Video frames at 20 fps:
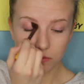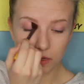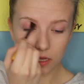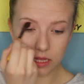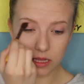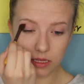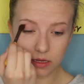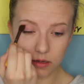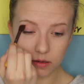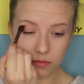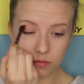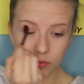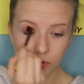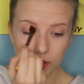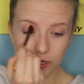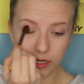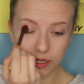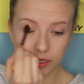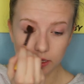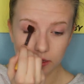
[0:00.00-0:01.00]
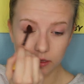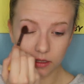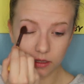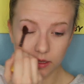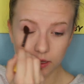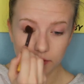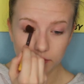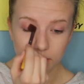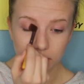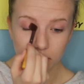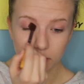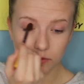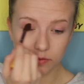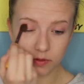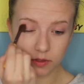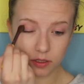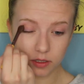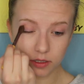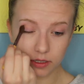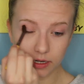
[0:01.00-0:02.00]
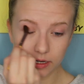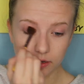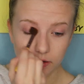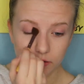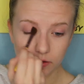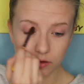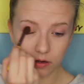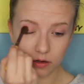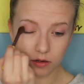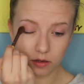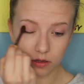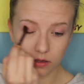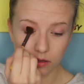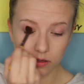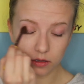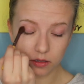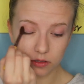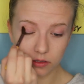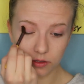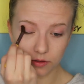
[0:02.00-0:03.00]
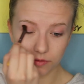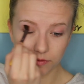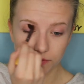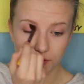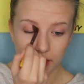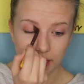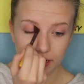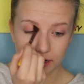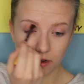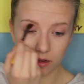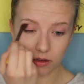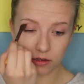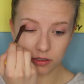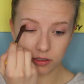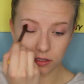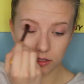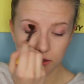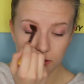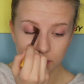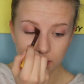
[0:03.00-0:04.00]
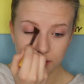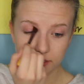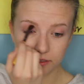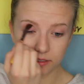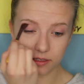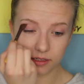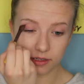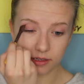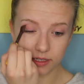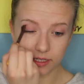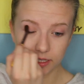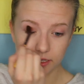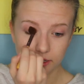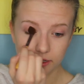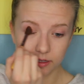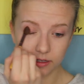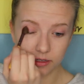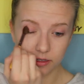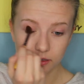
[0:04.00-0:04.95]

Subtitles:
and then bringing the leftover down to fade onto the rest of the lid. And